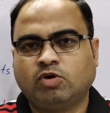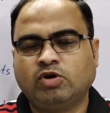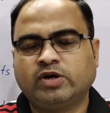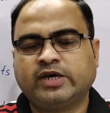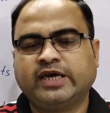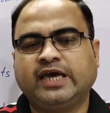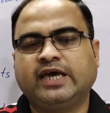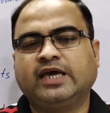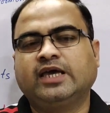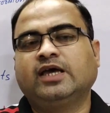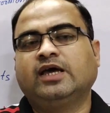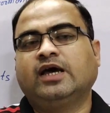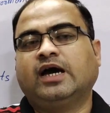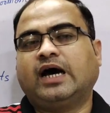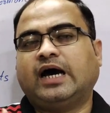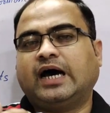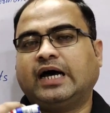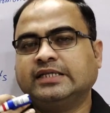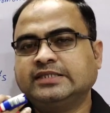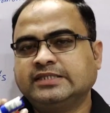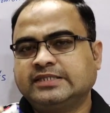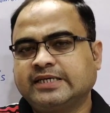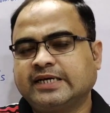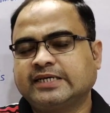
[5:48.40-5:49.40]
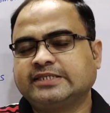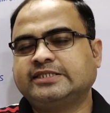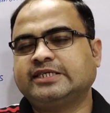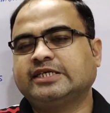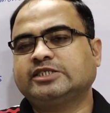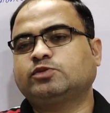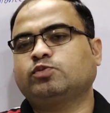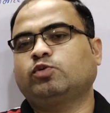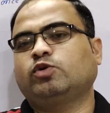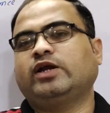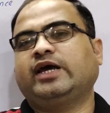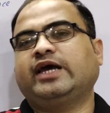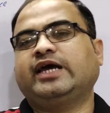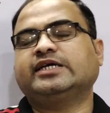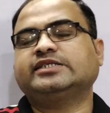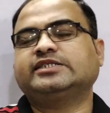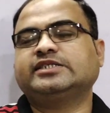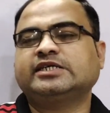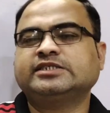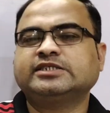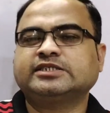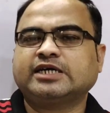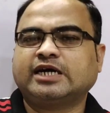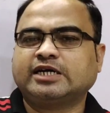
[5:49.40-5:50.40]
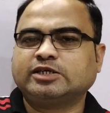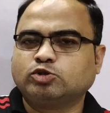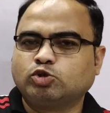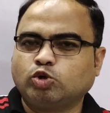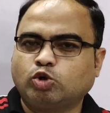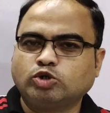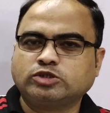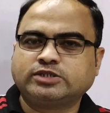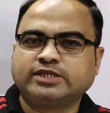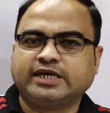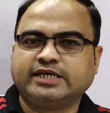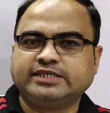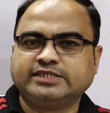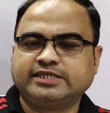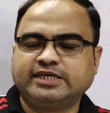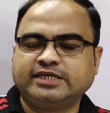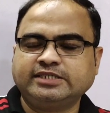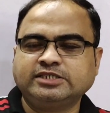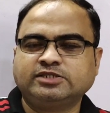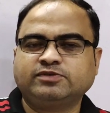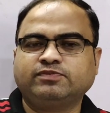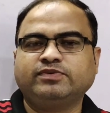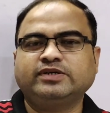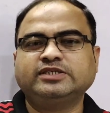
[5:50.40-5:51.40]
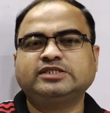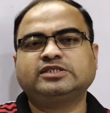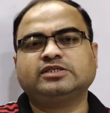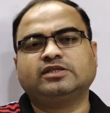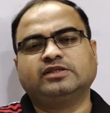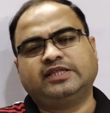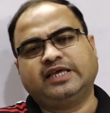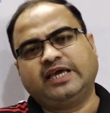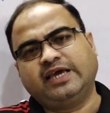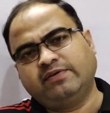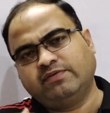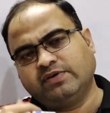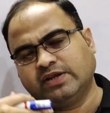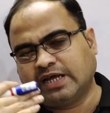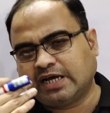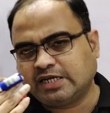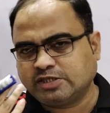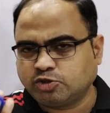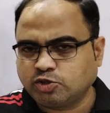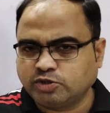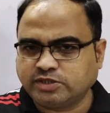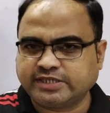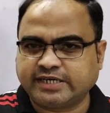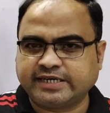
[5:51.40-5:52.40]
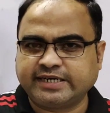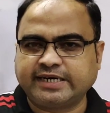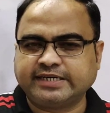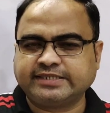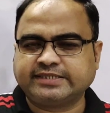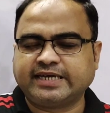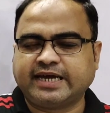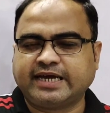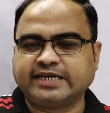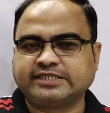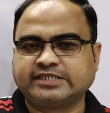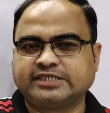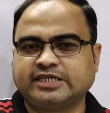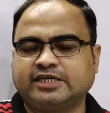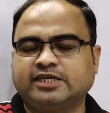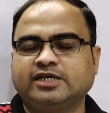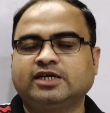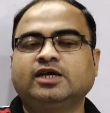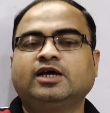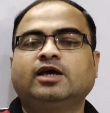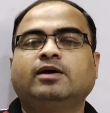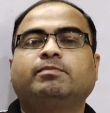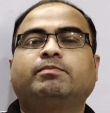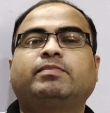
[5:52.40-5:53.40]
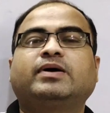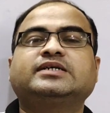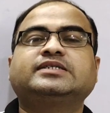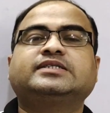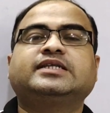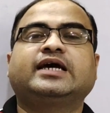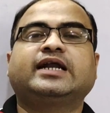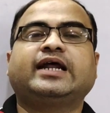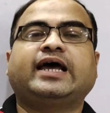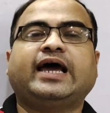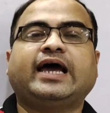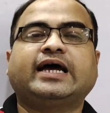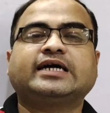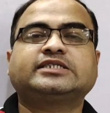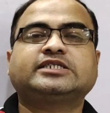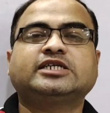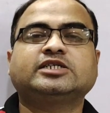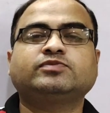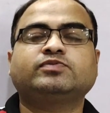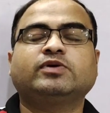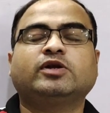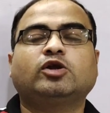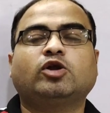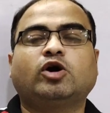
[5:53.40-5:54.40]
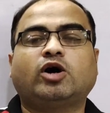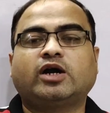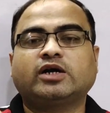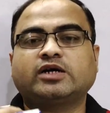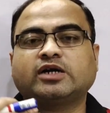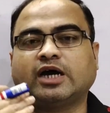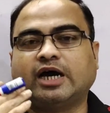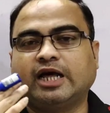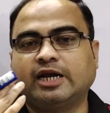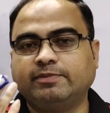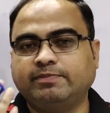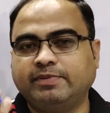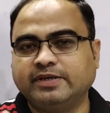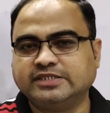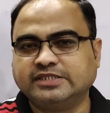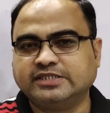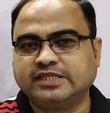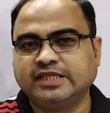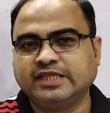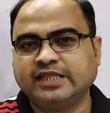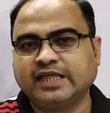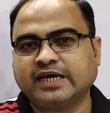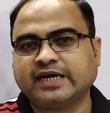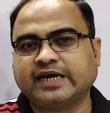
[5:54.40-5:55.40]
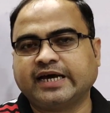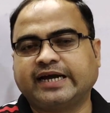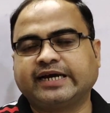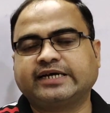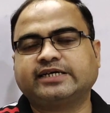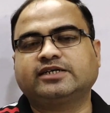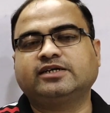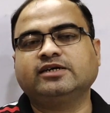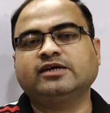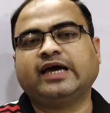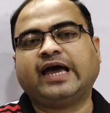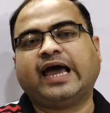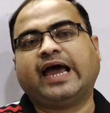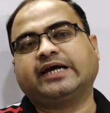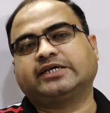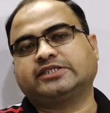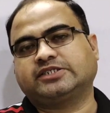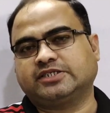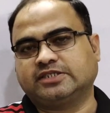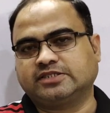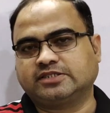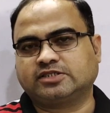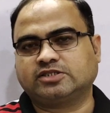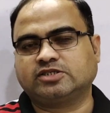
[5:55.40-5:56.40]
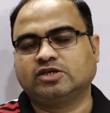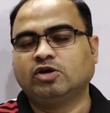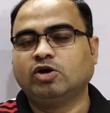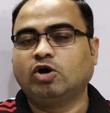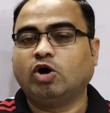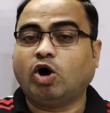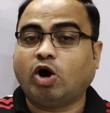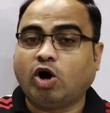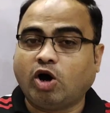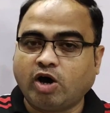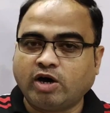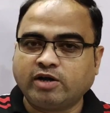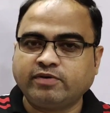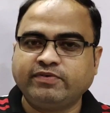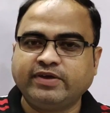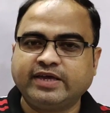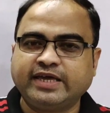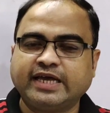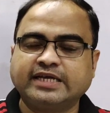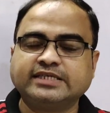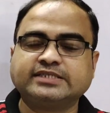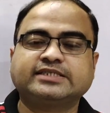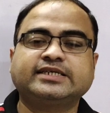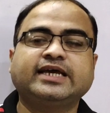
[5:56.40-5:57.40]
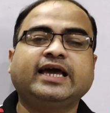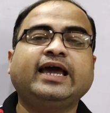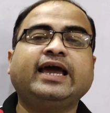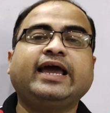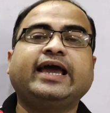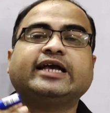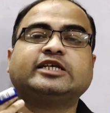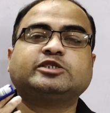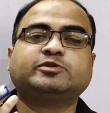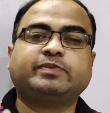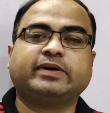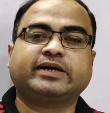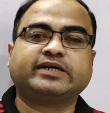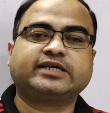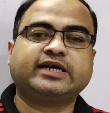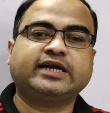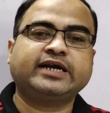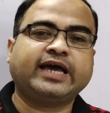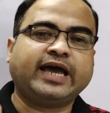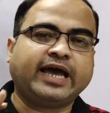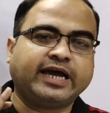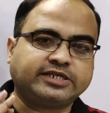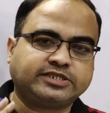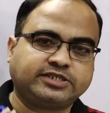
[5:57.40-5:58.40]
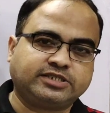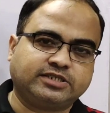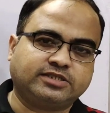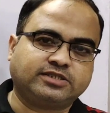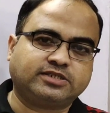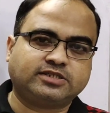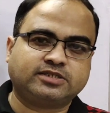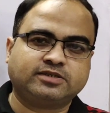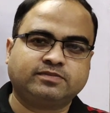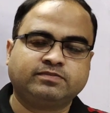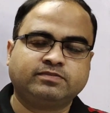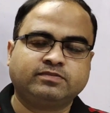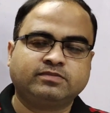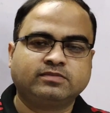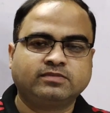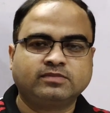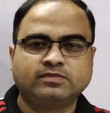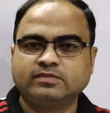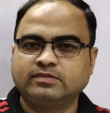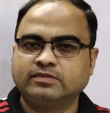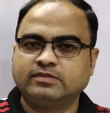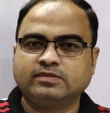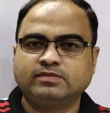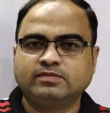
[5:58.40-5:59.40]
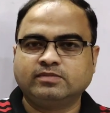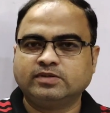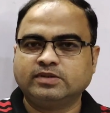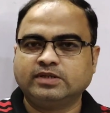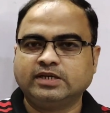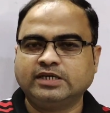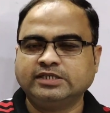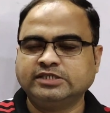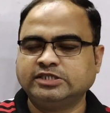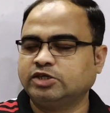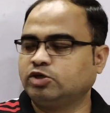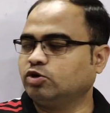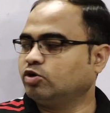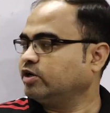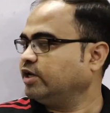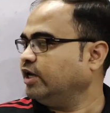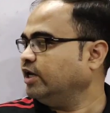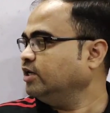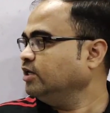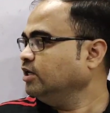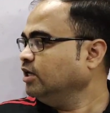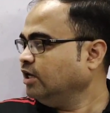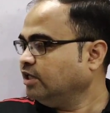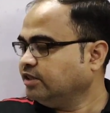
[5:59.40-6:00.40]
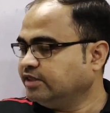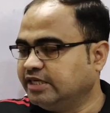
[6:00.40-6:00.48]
Okay. Unsuccessful agents are those agents which they will also generate the action, but their actions will not always be the correct actions, or we can say expected actions. Is it okay?